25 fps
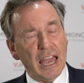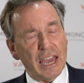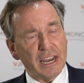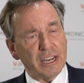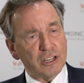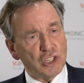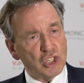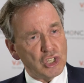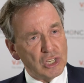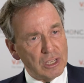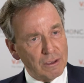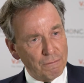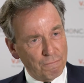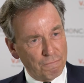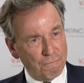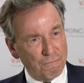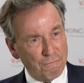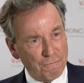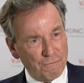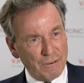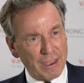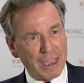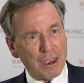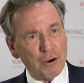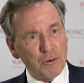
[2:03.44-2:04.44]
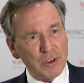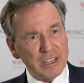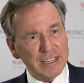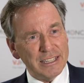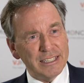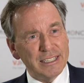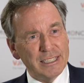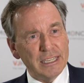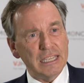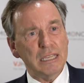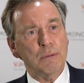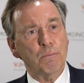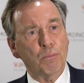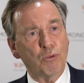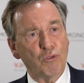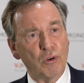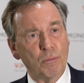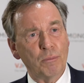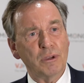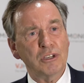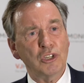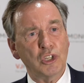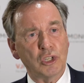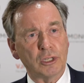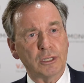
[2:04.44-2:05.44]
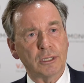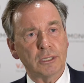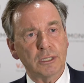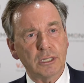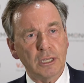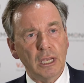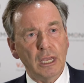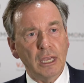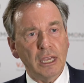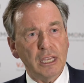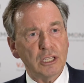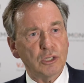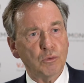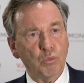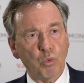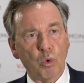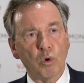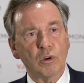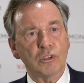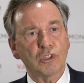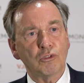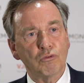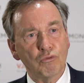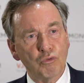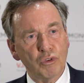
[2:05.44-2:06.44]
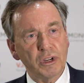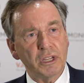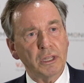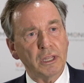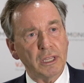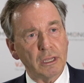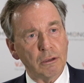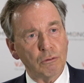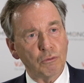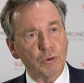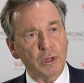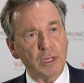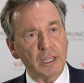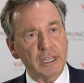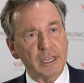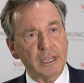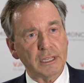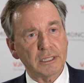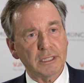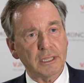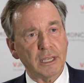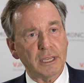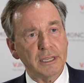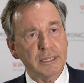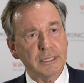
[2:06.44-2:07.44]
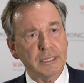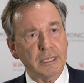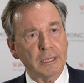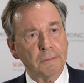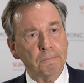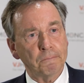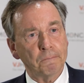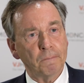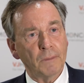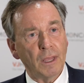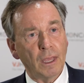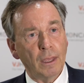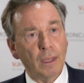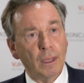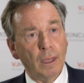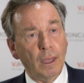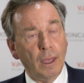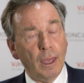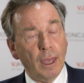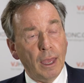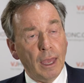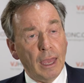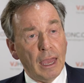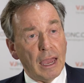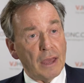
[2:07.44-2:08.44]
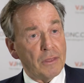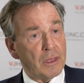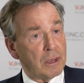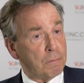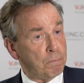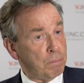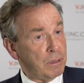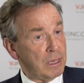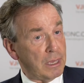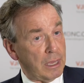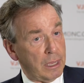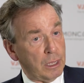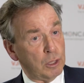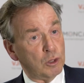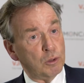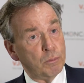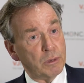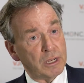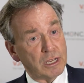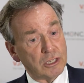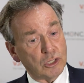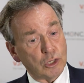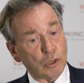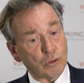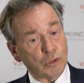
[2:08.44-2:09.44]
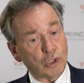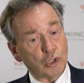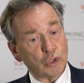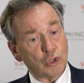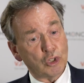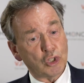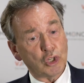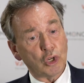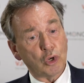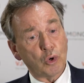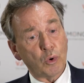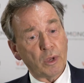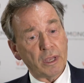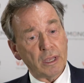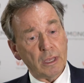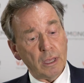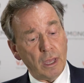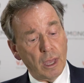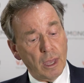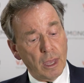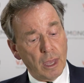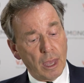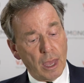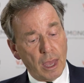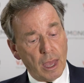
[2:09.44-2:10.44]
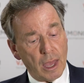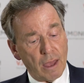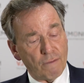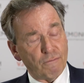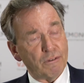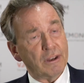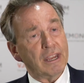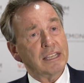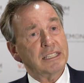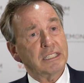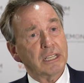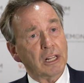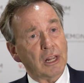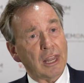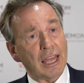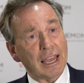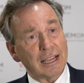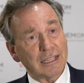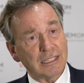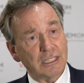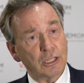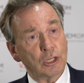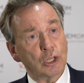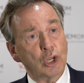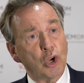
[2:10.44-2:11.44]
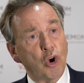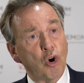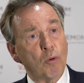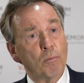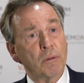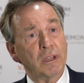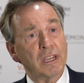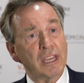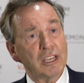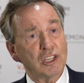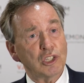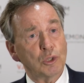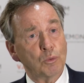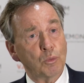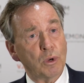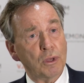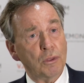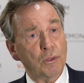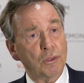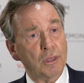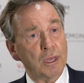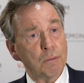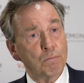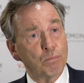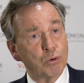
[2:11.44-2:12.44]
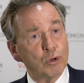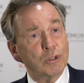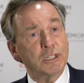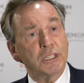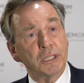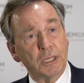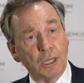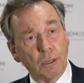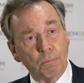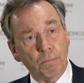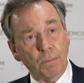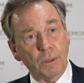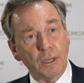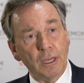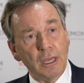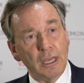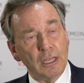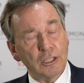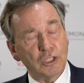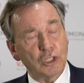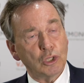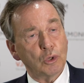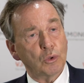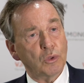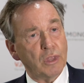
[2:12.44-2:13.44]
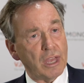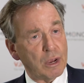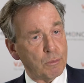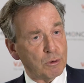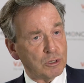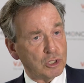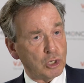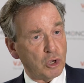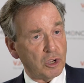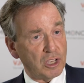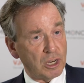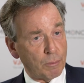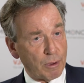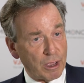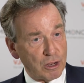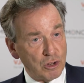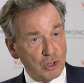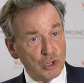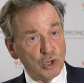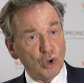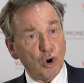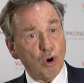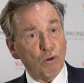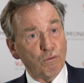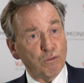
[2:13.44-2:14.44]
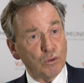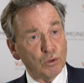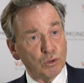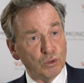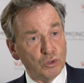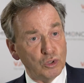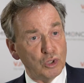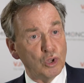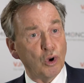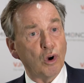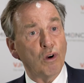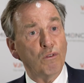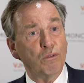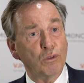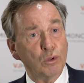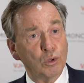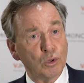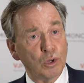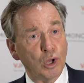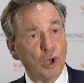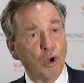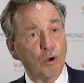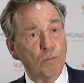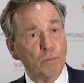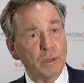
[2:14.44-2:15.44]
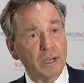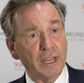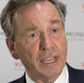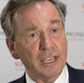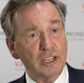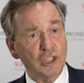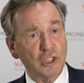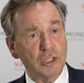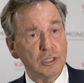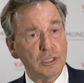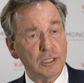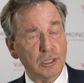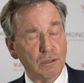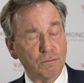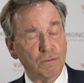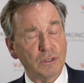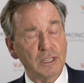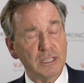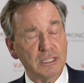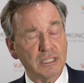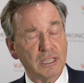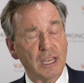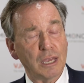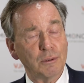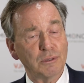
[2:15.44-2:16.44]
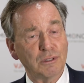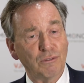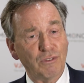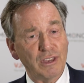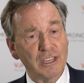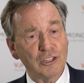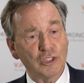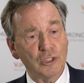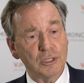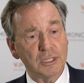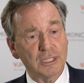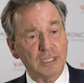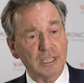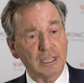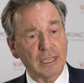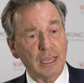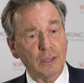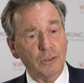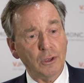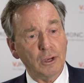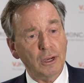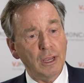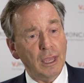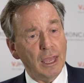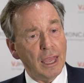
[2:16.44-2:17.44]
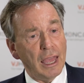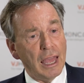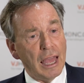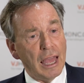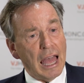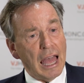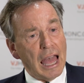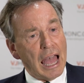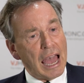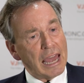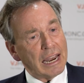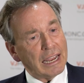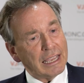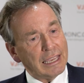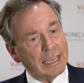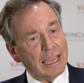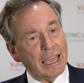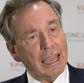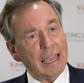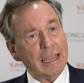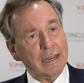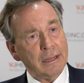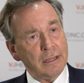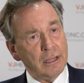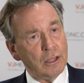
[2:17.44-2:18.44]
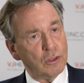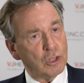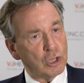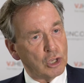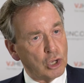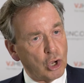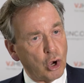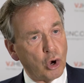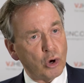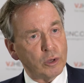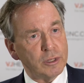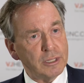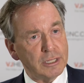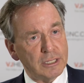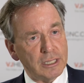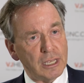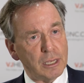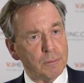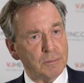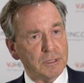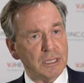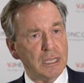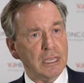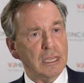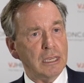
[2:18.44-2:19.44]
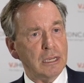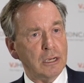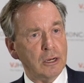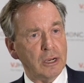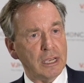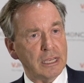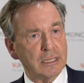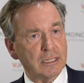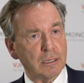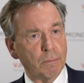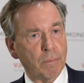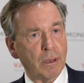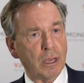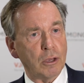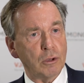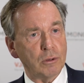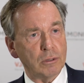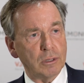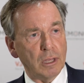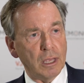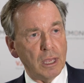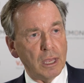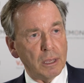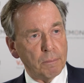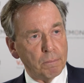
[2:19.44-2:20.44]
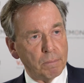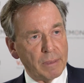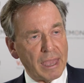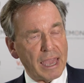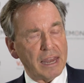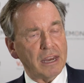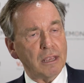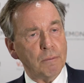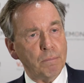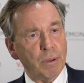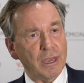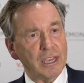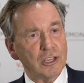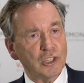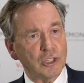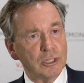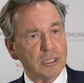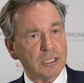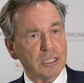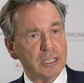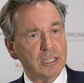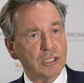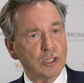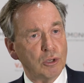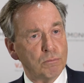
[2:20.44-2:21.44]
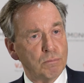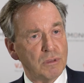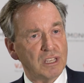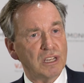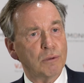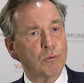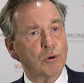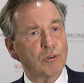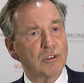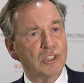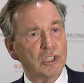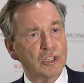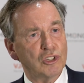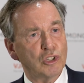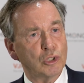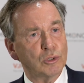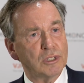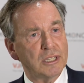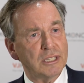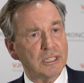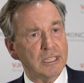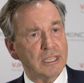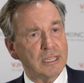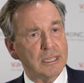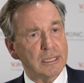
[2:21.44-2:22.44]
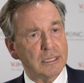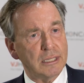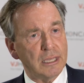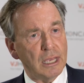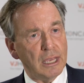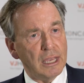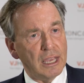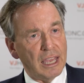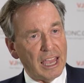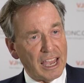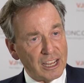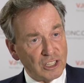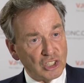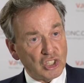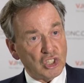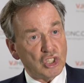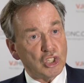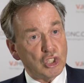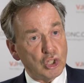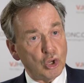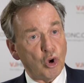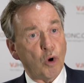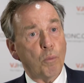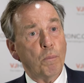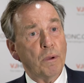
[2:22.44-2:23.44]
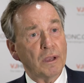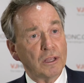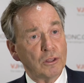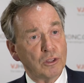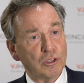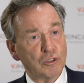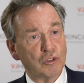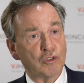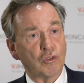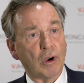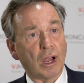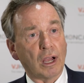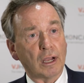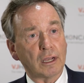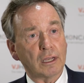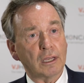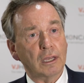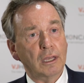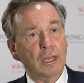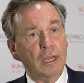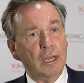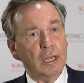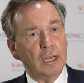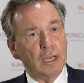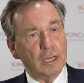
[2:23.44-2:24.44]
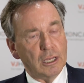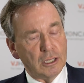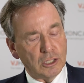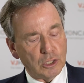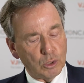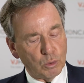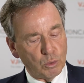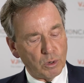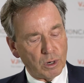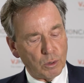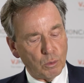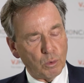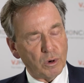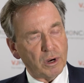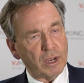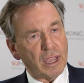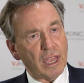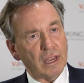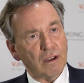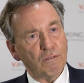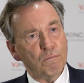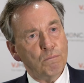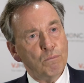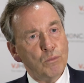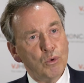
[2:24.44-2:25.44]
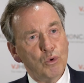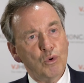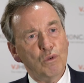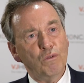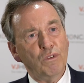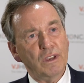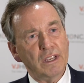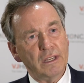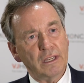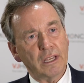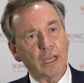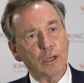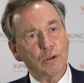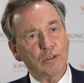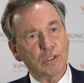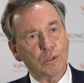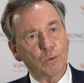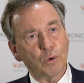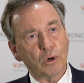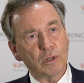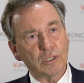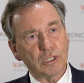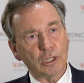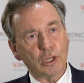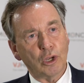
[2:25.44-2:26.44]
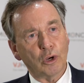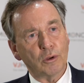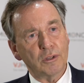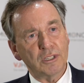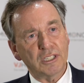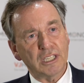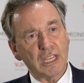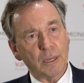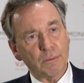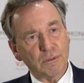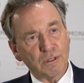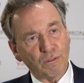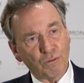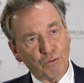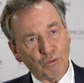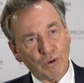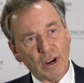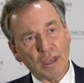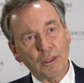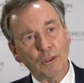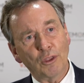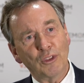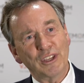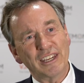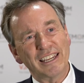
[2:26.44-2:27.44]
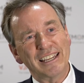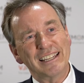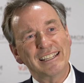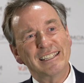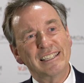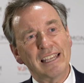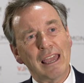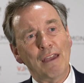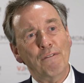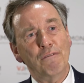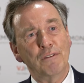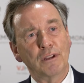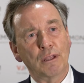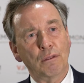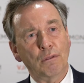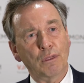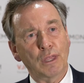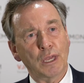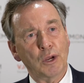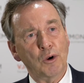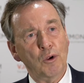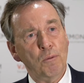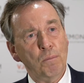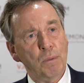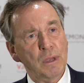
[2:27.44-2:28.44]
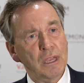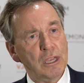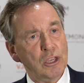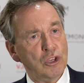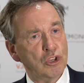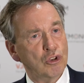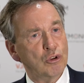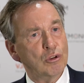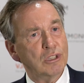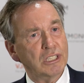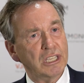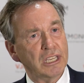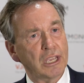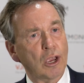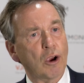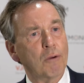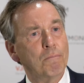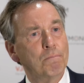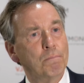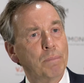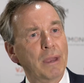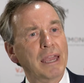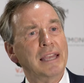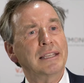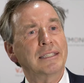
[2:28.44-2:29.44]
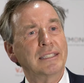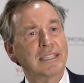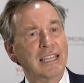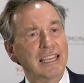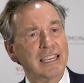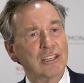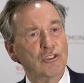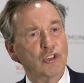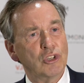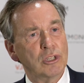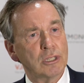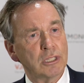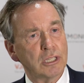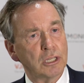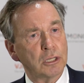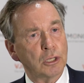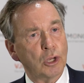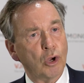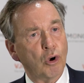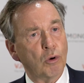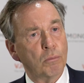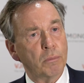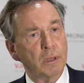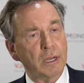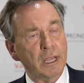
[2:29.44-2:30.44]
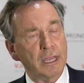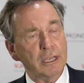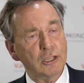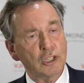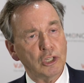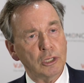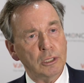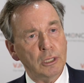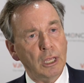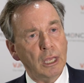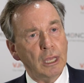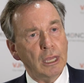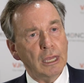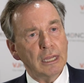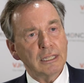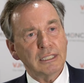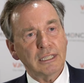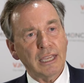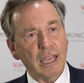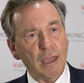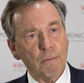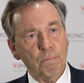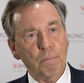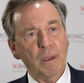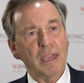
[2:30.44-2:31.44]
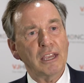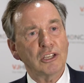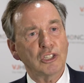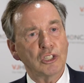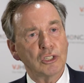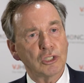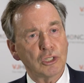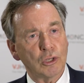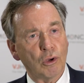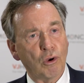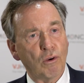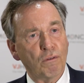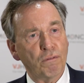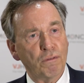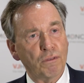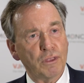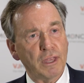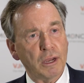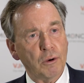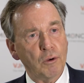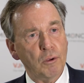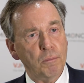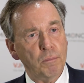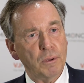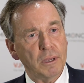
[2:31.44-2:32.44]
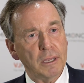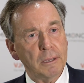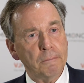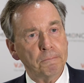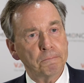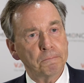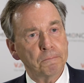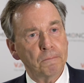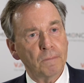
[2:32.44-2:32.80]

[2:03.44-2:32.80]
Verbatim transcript: and achieve very deep remissions is what's really, really exciting. And then Pete Hillmen is also showing uh, venetoclax in combination with ibrutinib. So there we're talking about novel, novel combinations of these types of agents together. And again, the concept here is about getting patients into minimal residual disease and stopping the drug. So we're, we're kind of moving now towards a concept of rather than indefinite therapy, using our best agents in combination to get patients off therapy.